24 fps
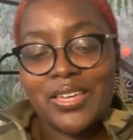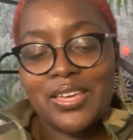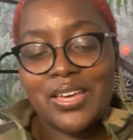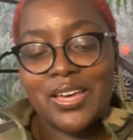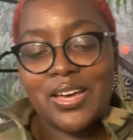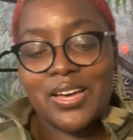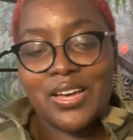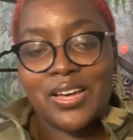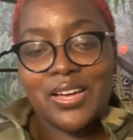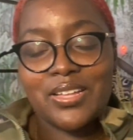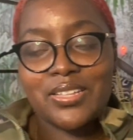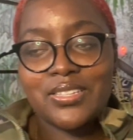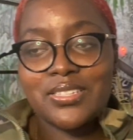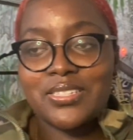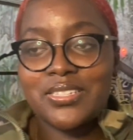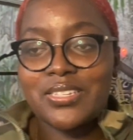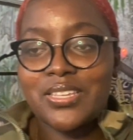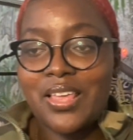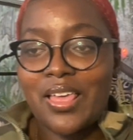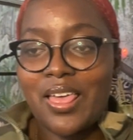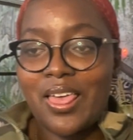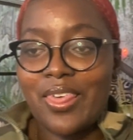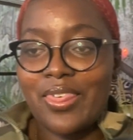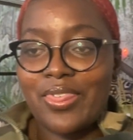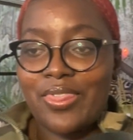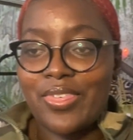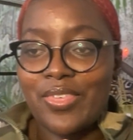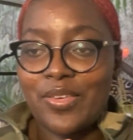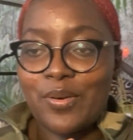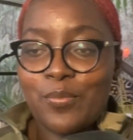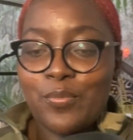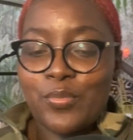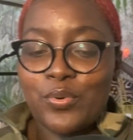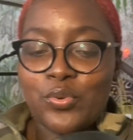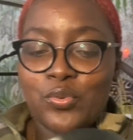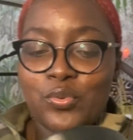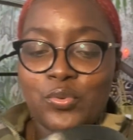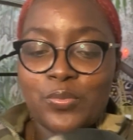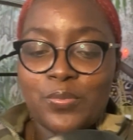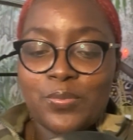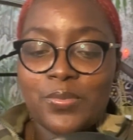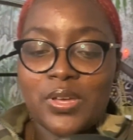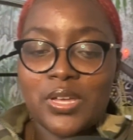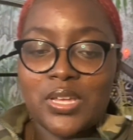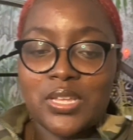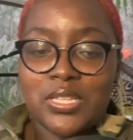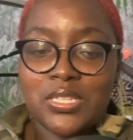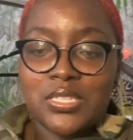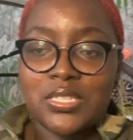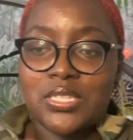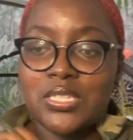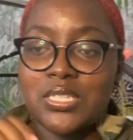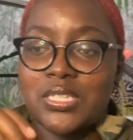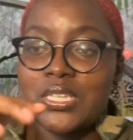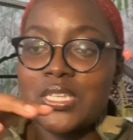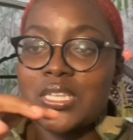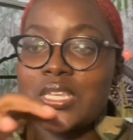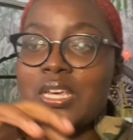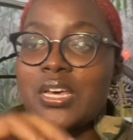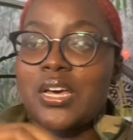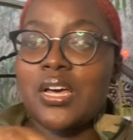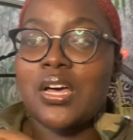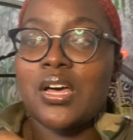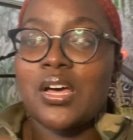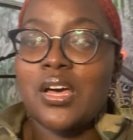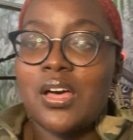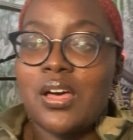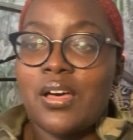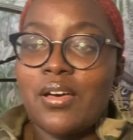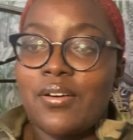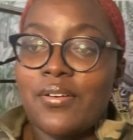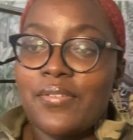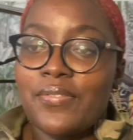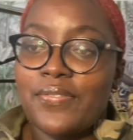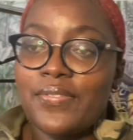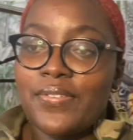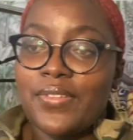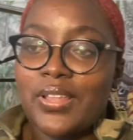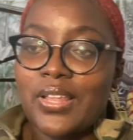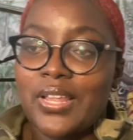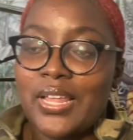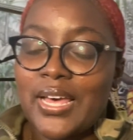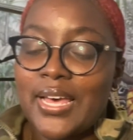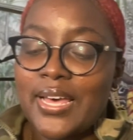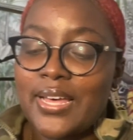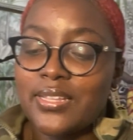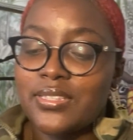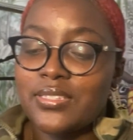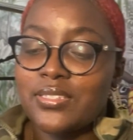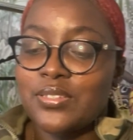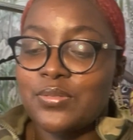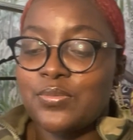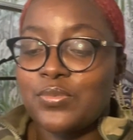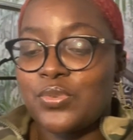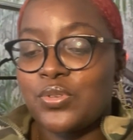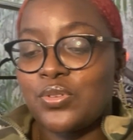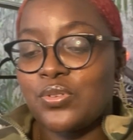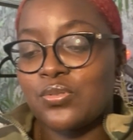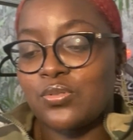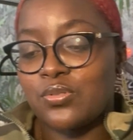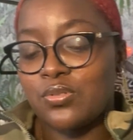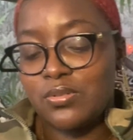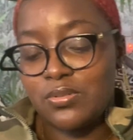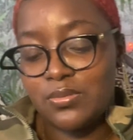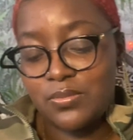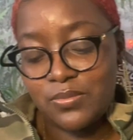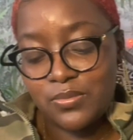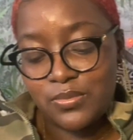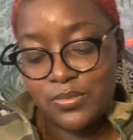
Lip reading: got the Bom flat Mule.